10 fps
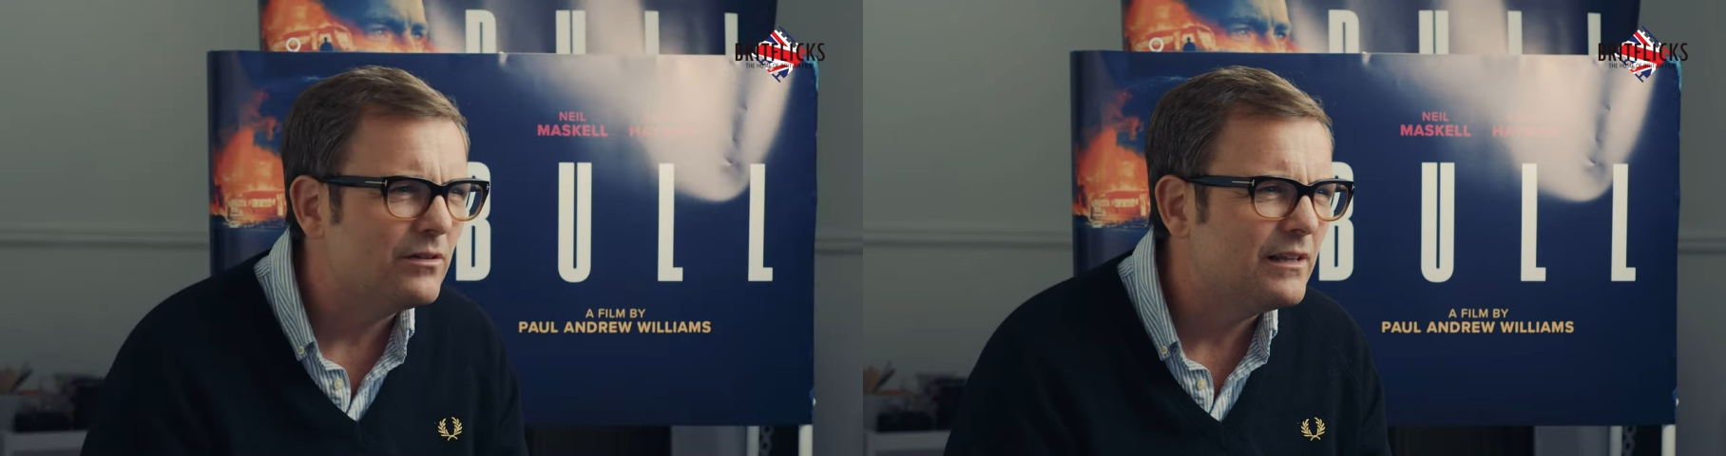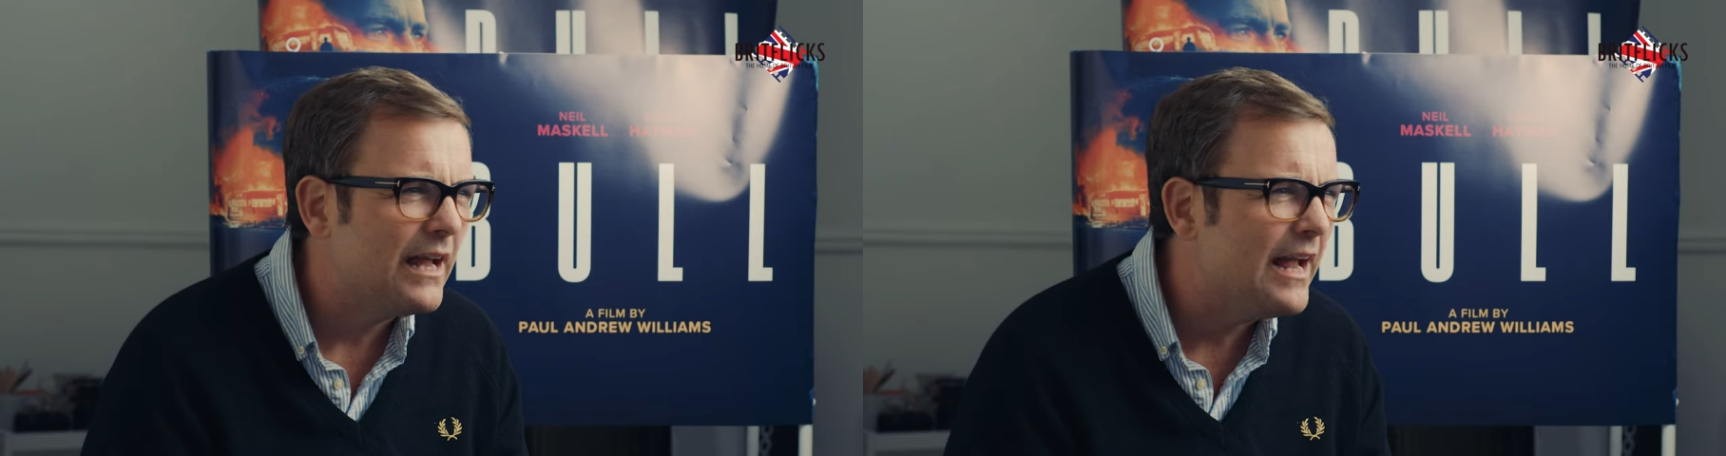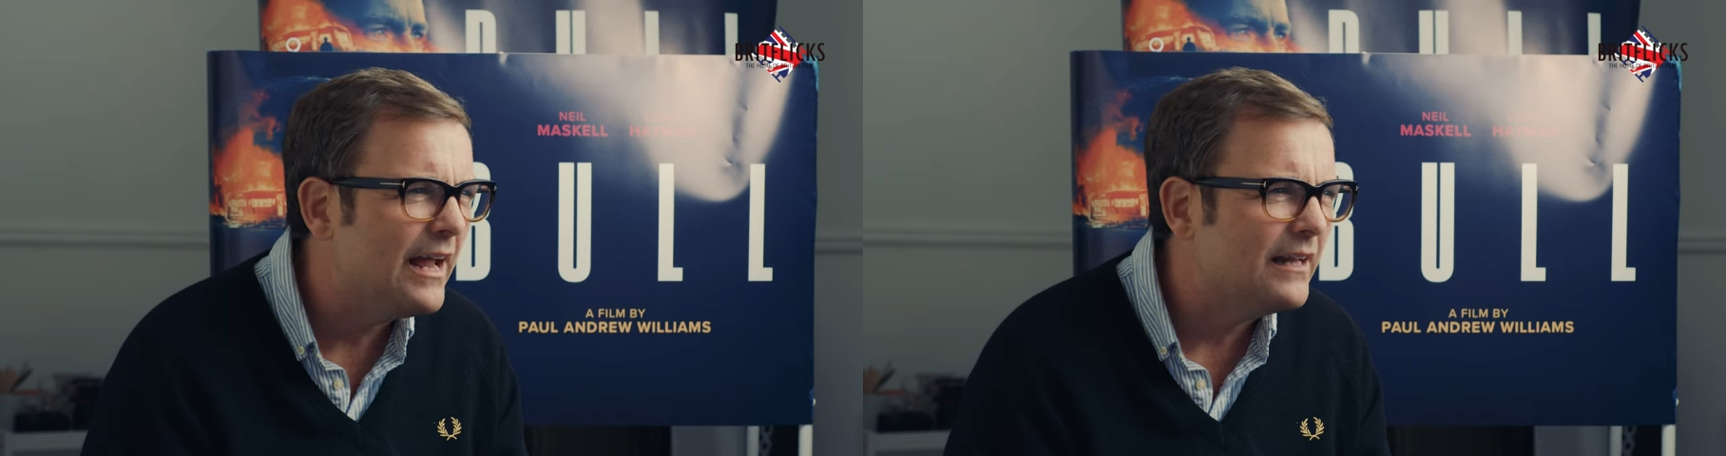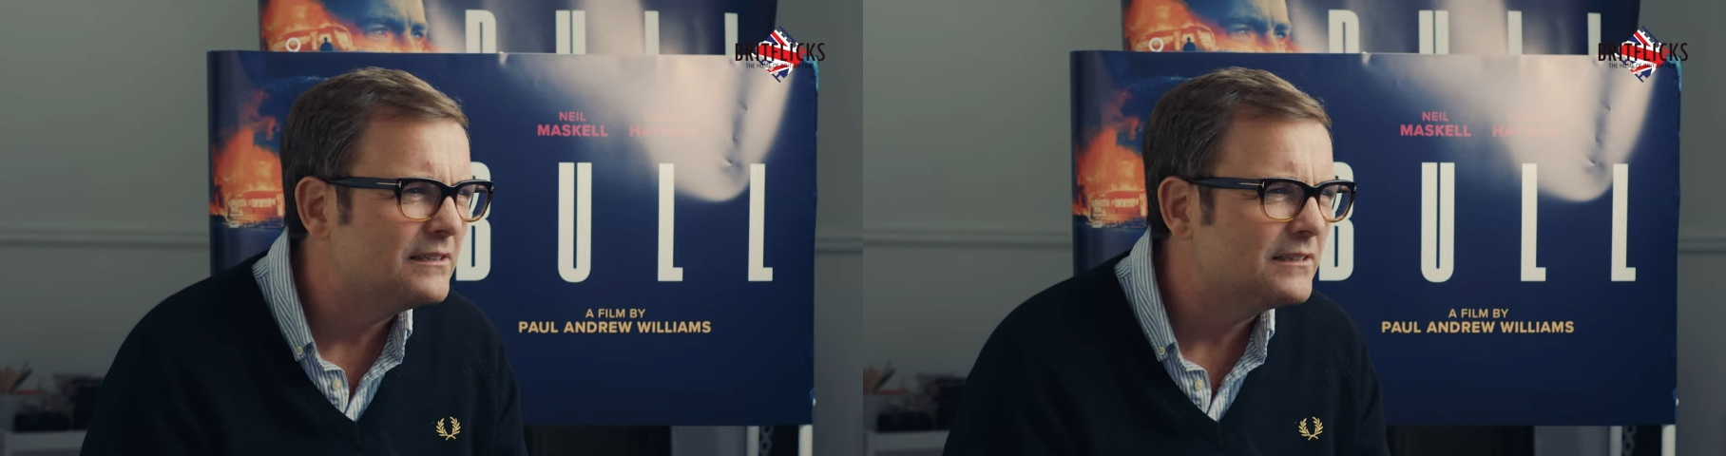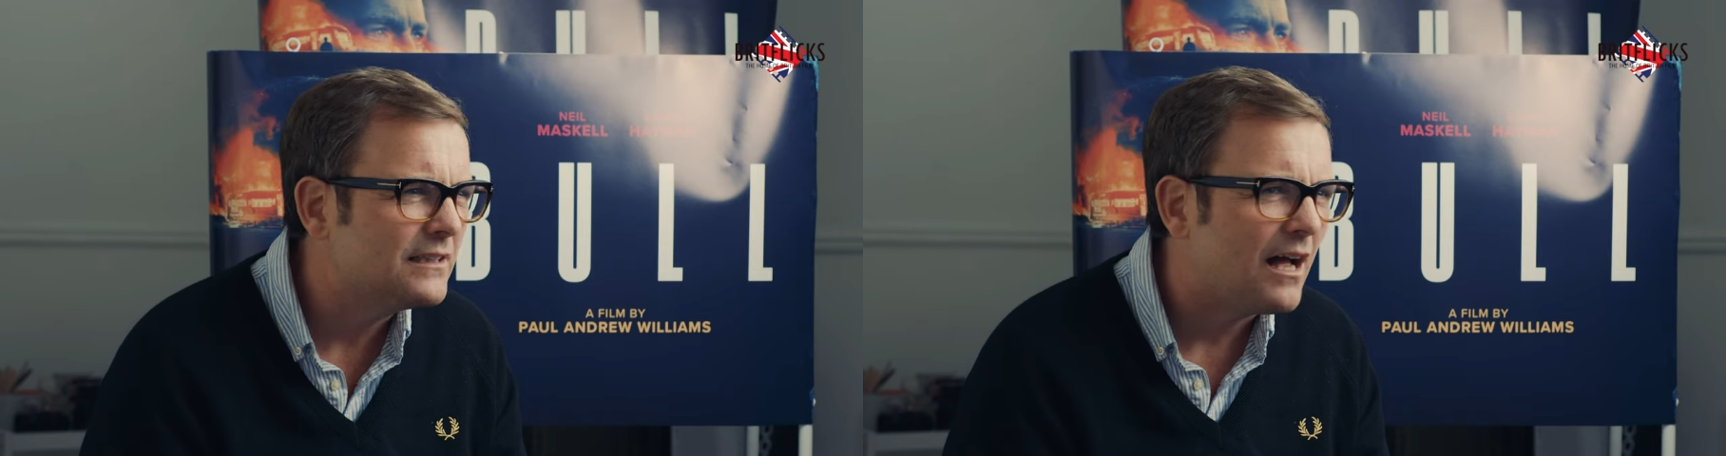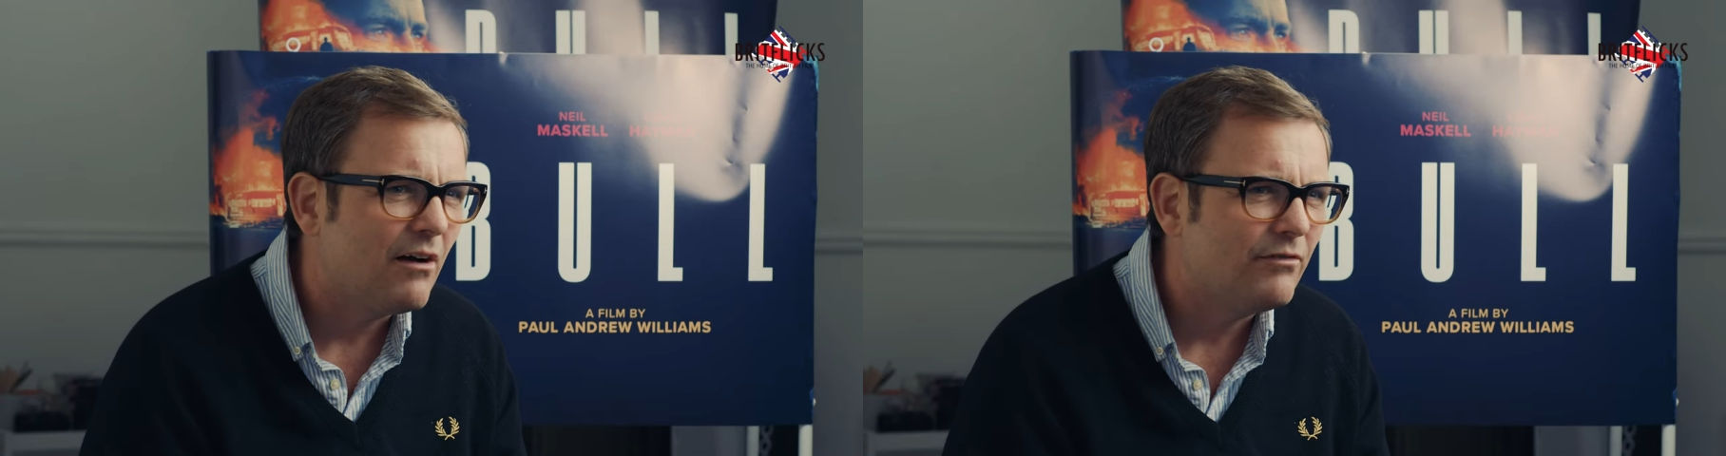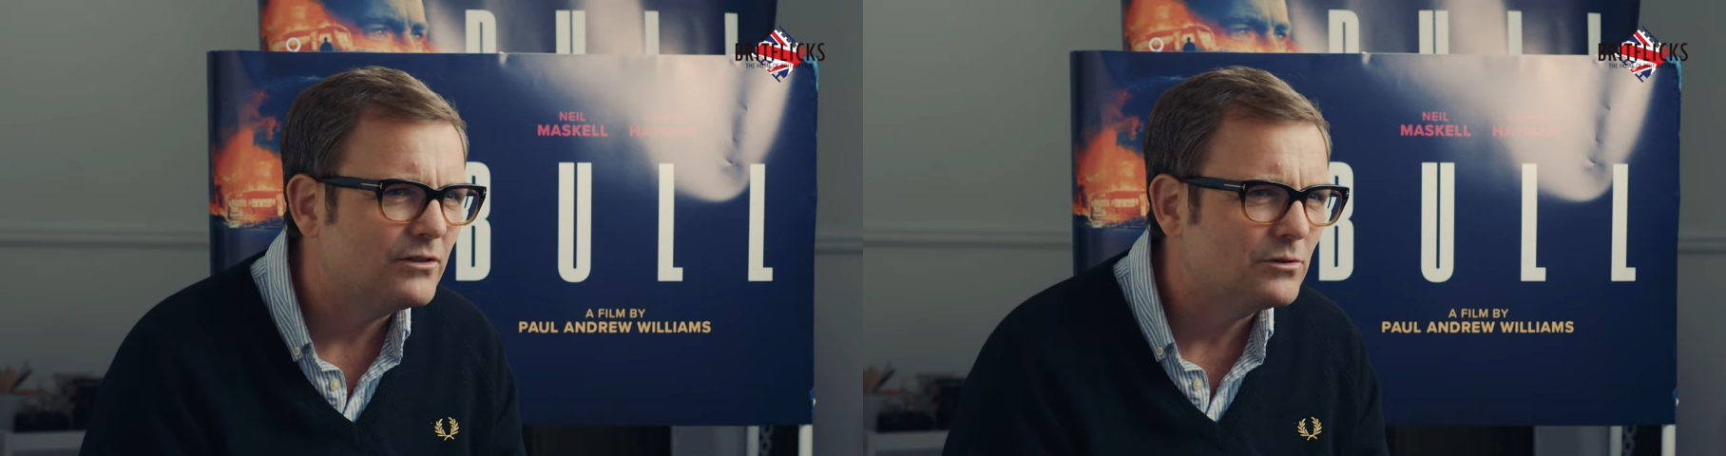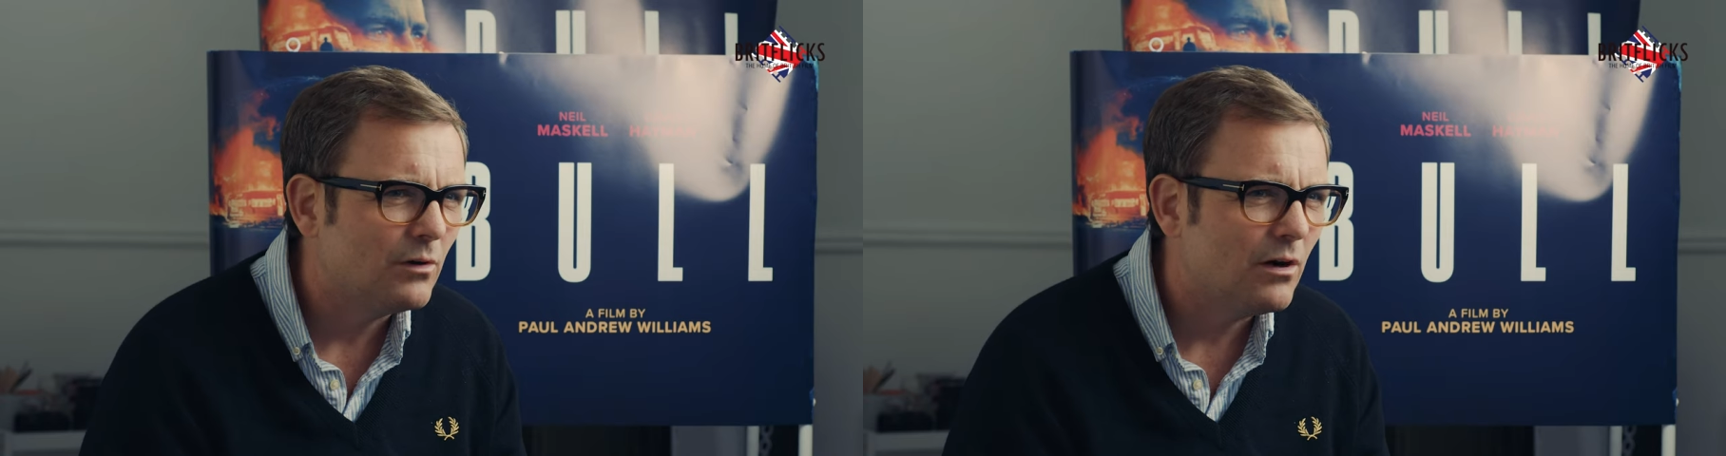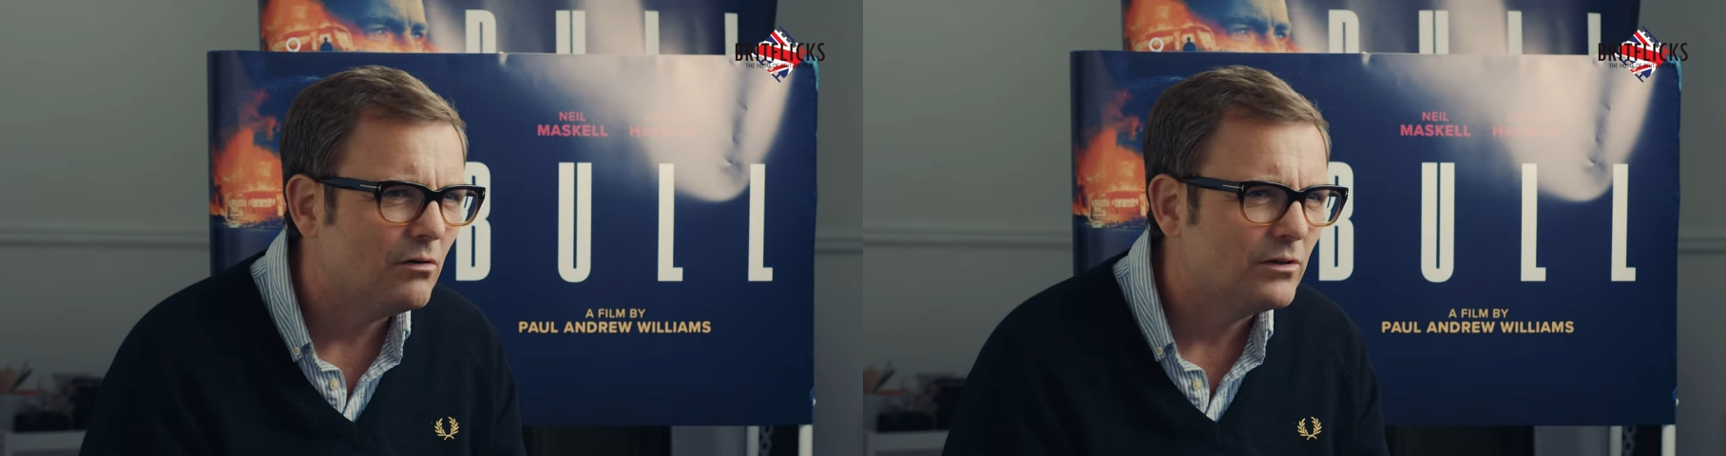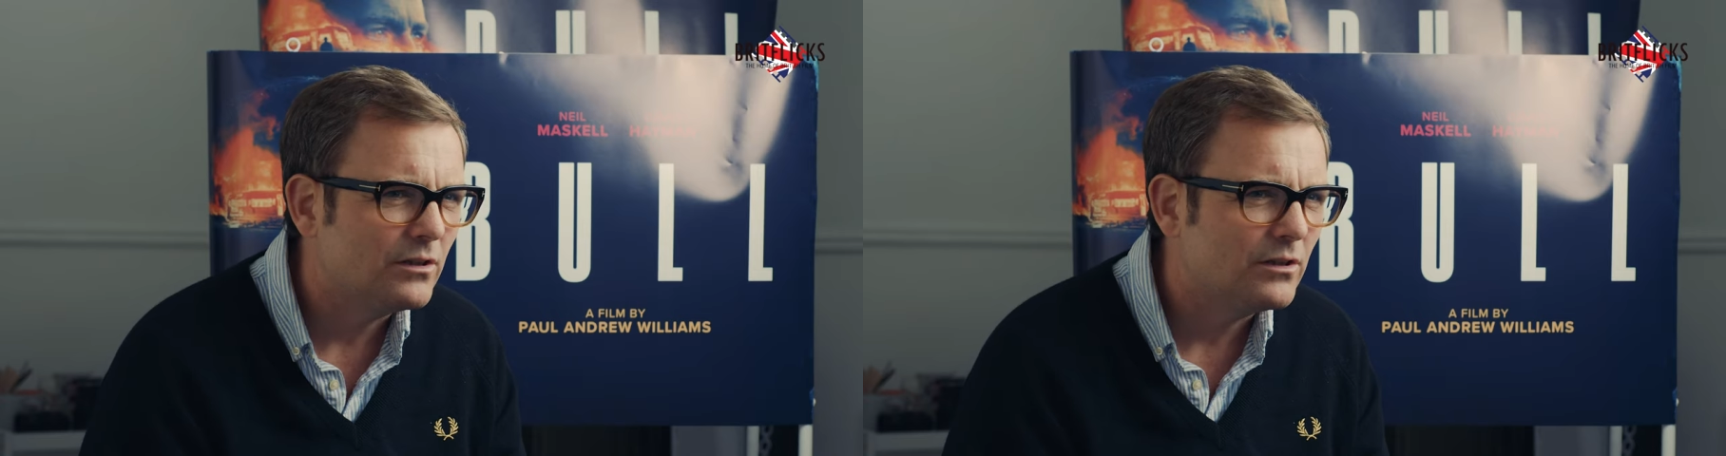on their stuff as well.